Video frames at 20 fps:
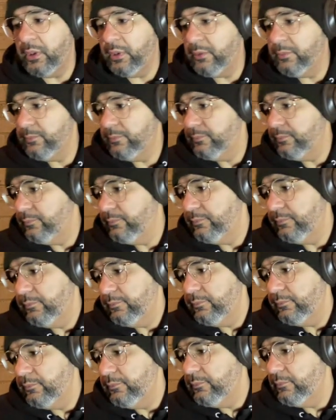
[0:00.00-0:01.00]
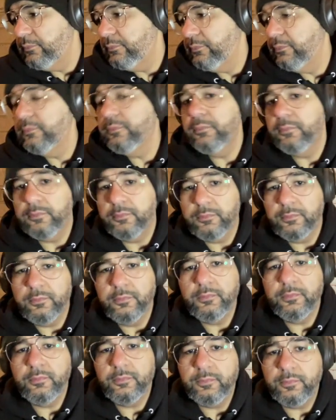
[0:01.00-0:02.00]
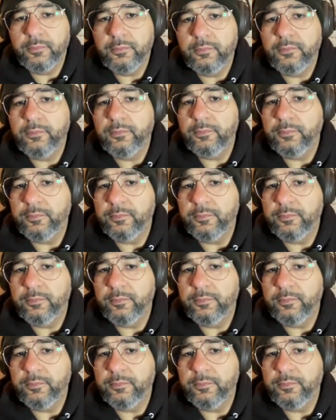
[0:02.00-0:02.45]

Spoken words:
light here, so you guys are not gonna be able to see it, right?